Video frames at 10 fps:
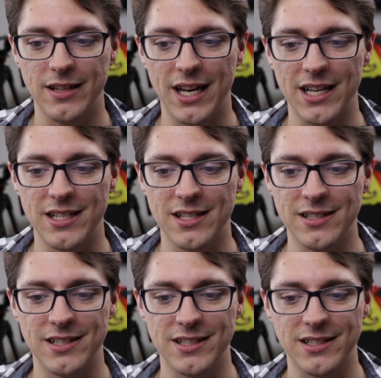
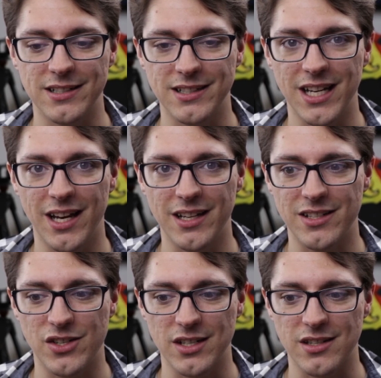And yeah,
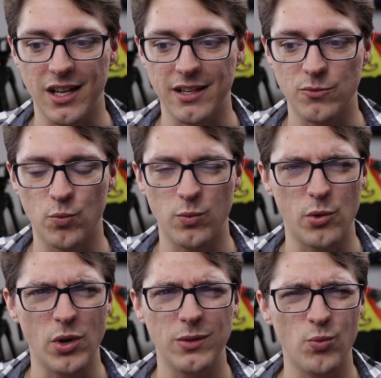it's just like,
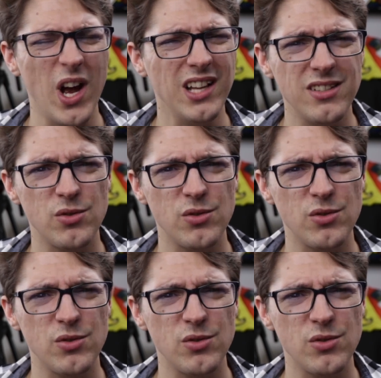what?